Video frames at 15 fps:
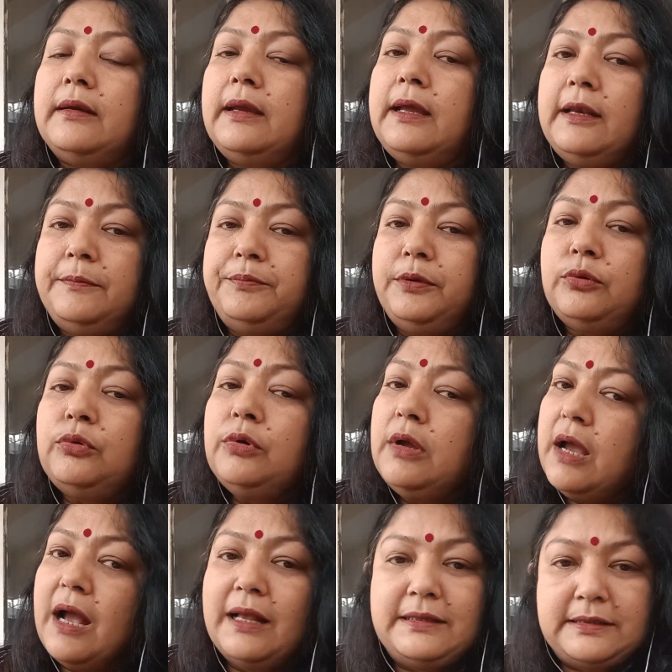help you
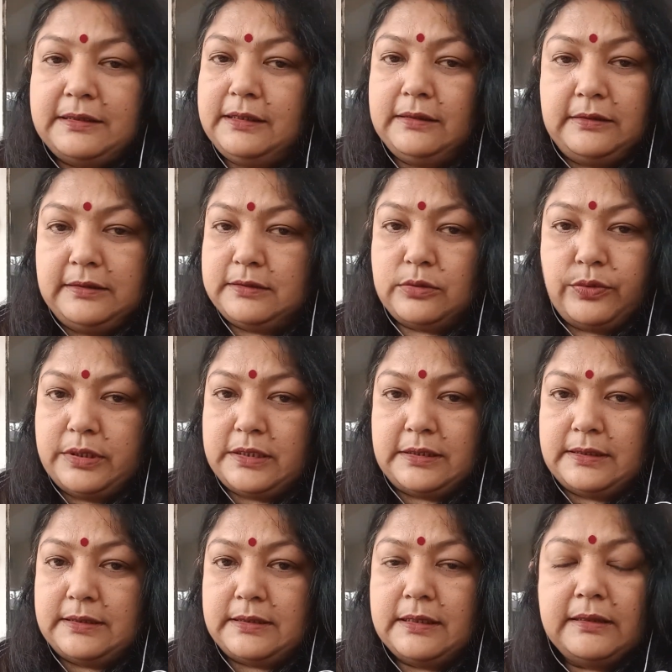answering these
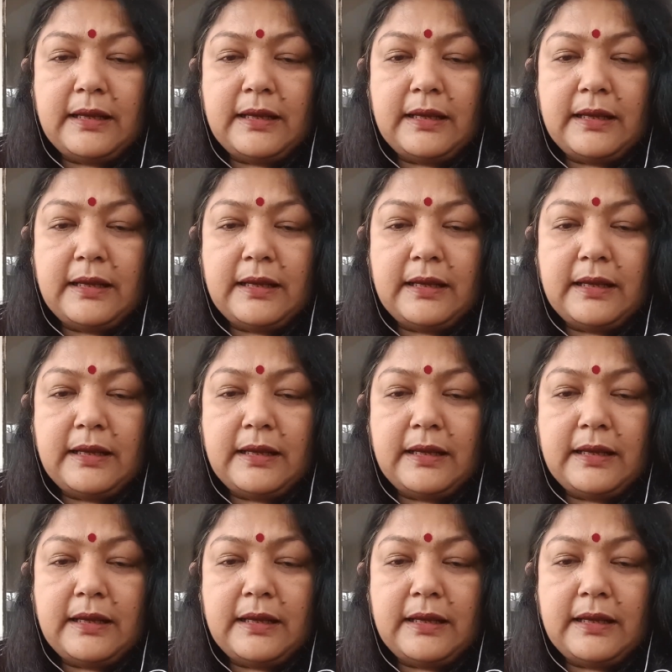questions.